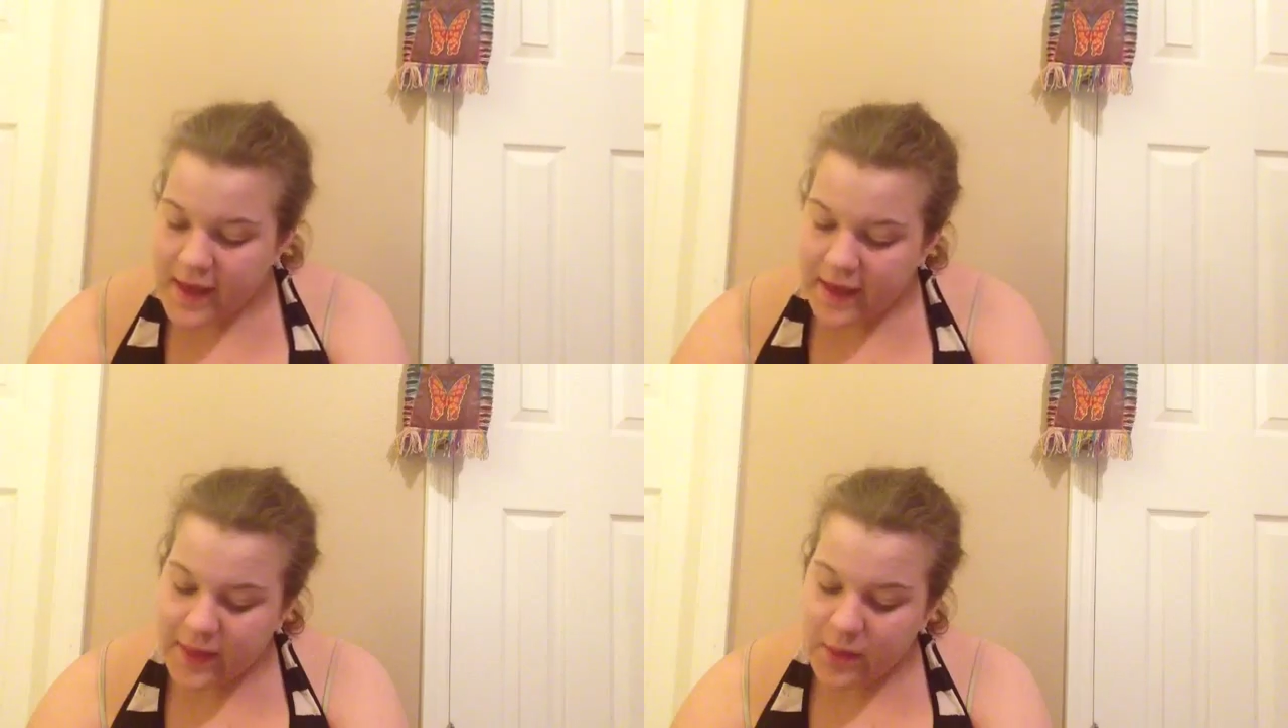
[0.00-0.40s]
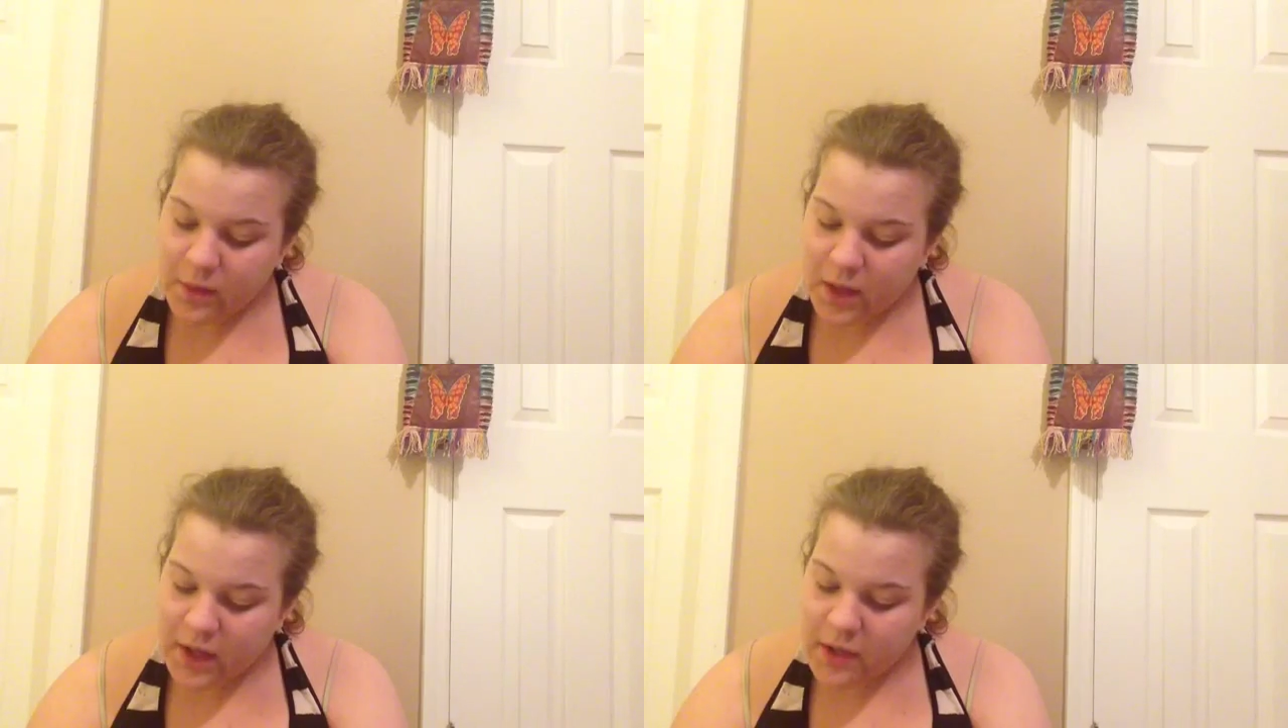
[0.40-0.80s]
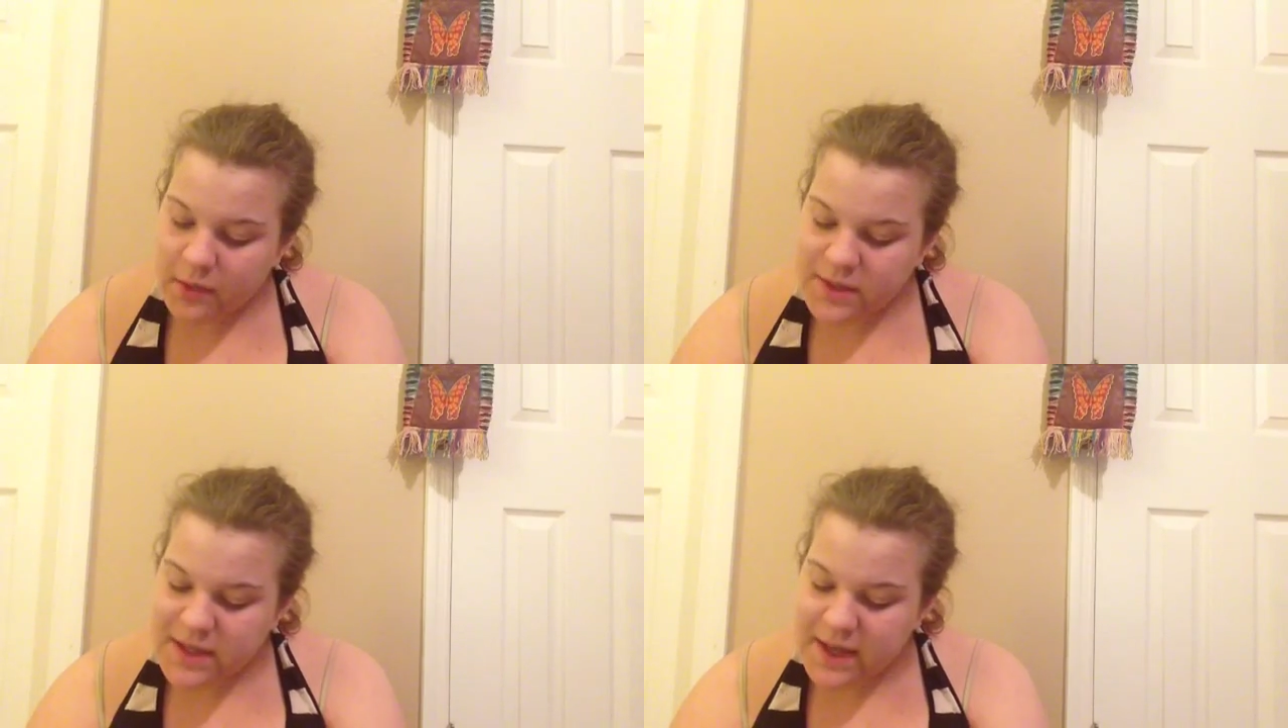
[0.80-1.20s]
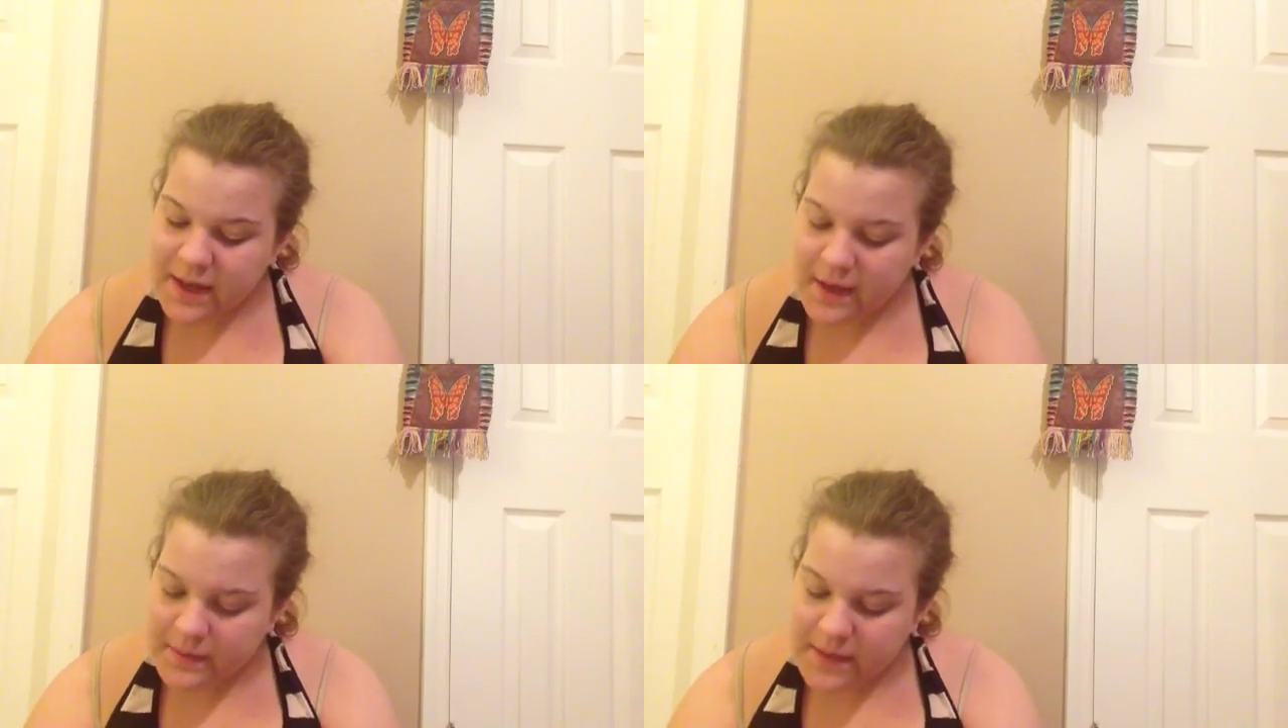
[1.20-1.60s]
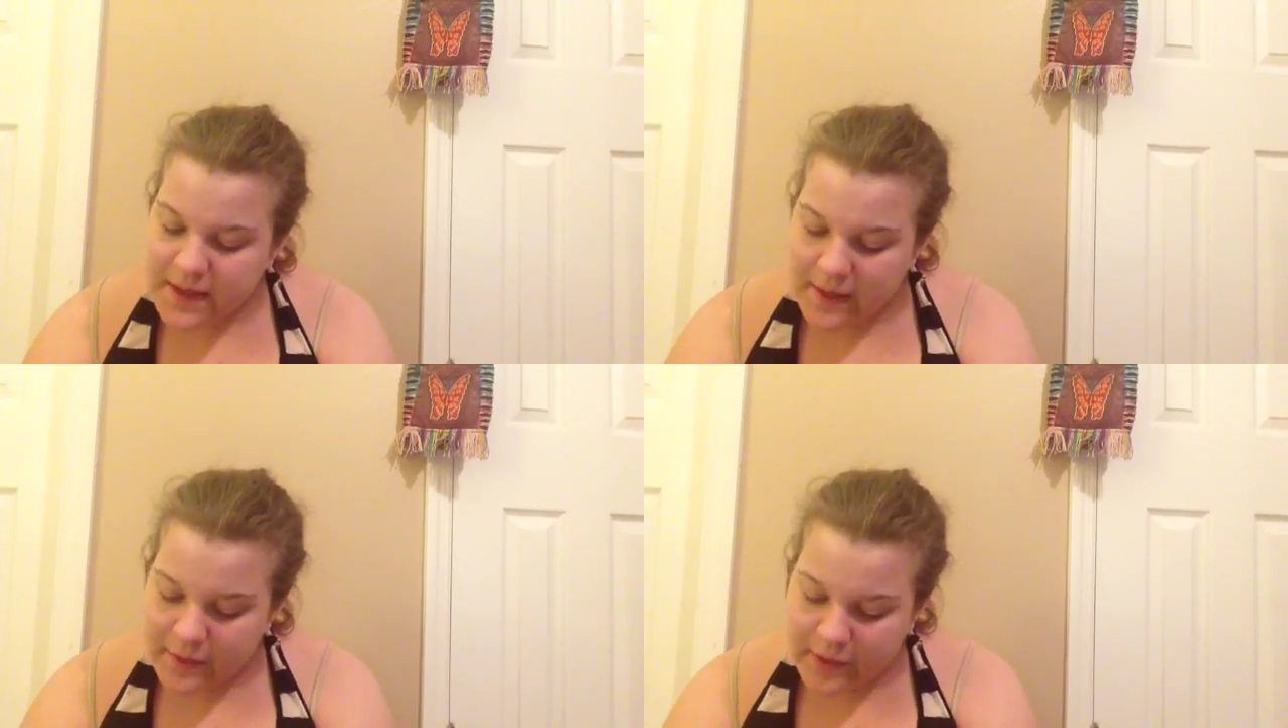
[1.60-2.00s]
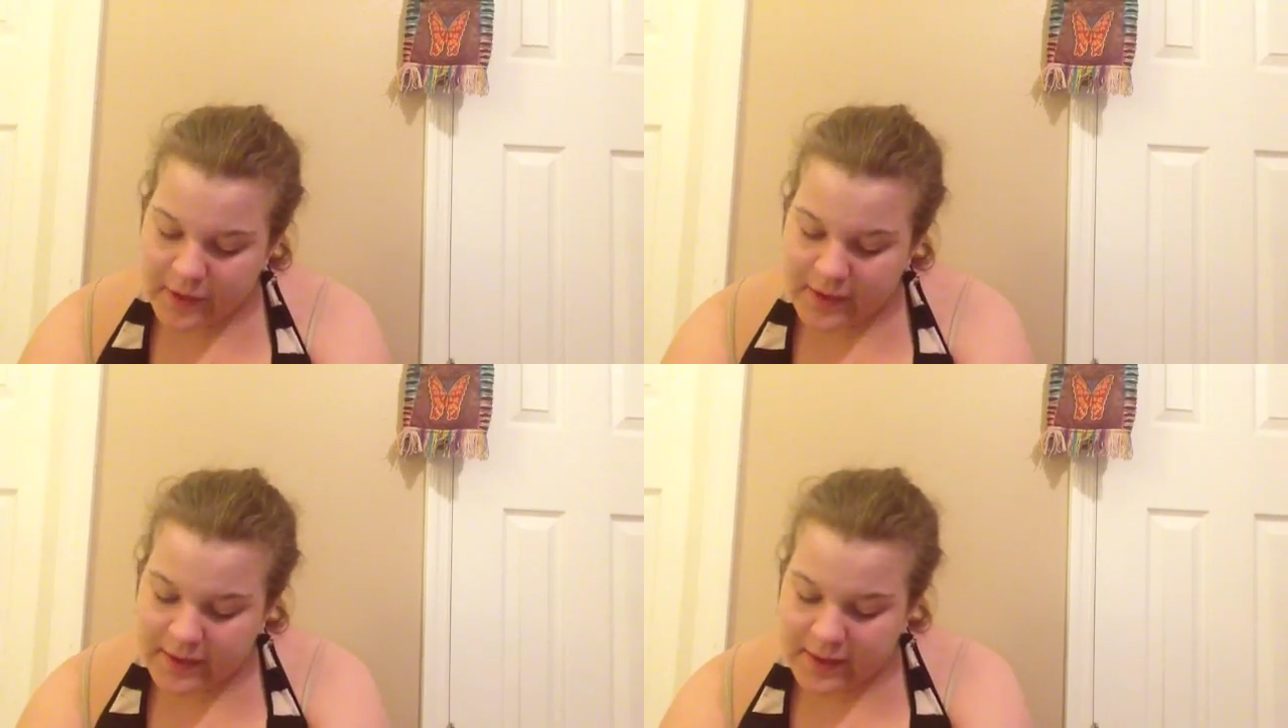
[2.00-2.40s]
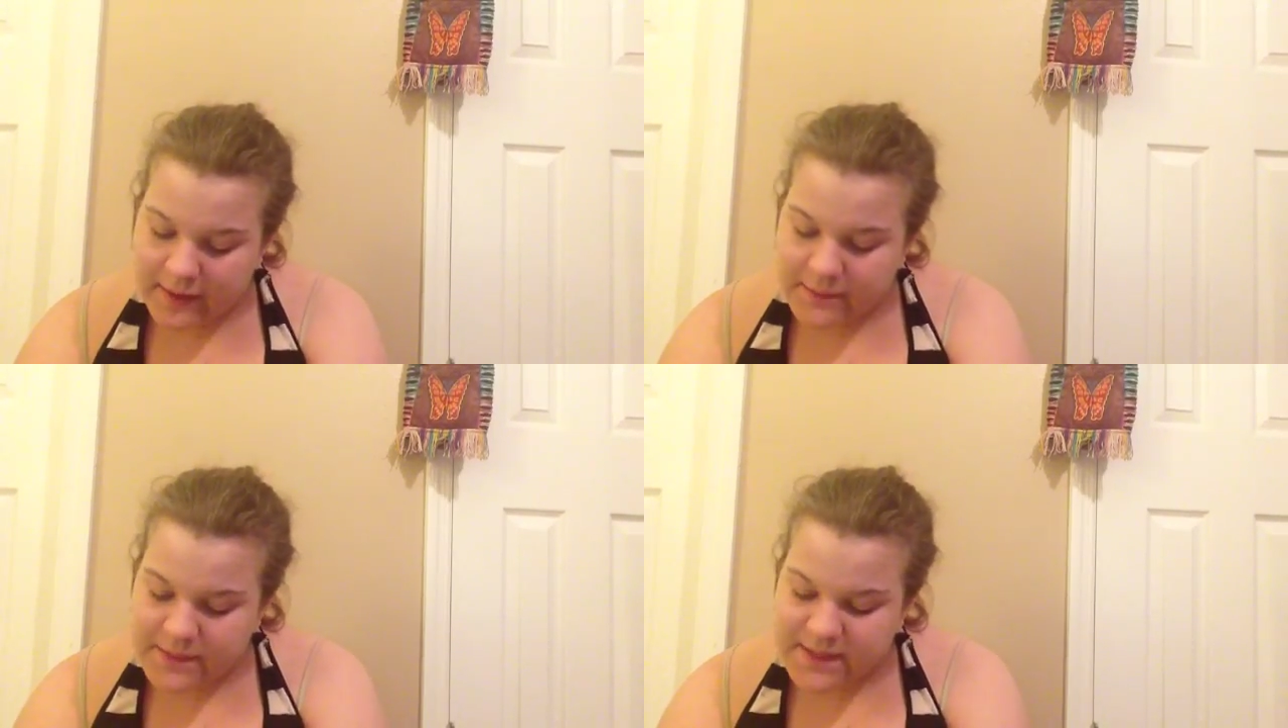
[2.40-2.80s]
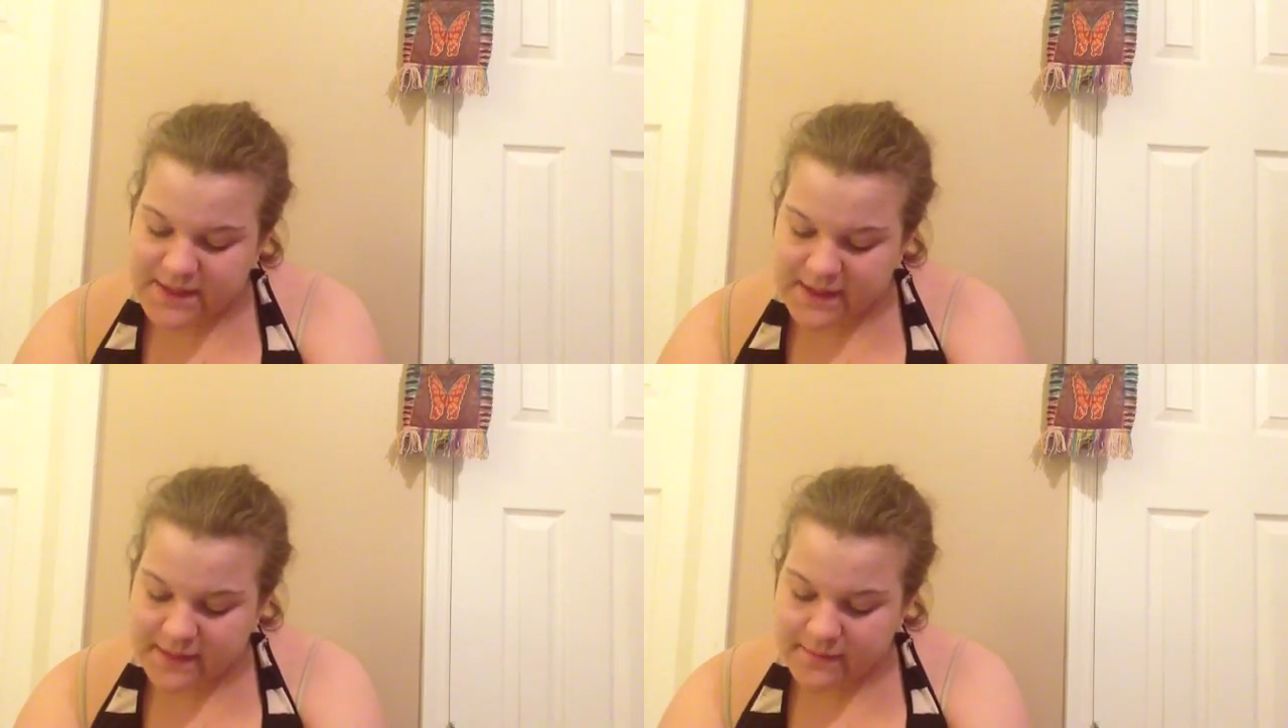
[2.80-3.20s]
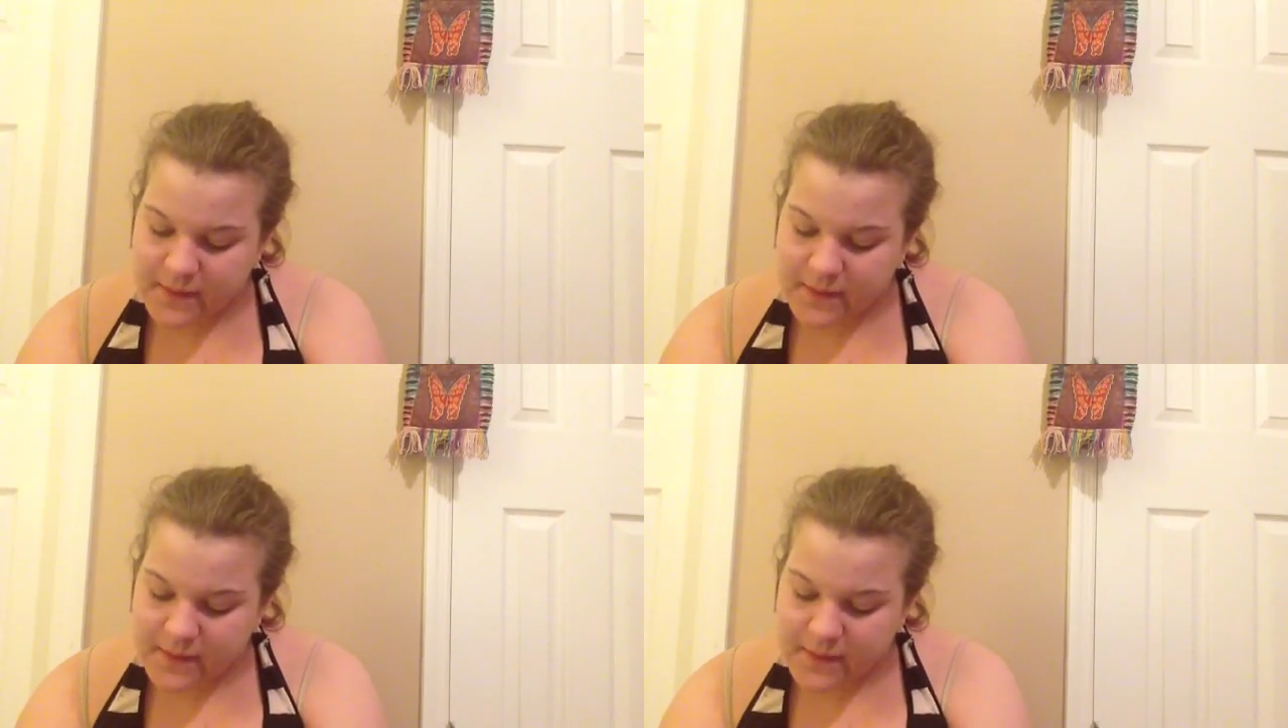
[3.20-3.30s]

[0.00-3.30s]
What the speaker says: And the water which had come together He named Sea.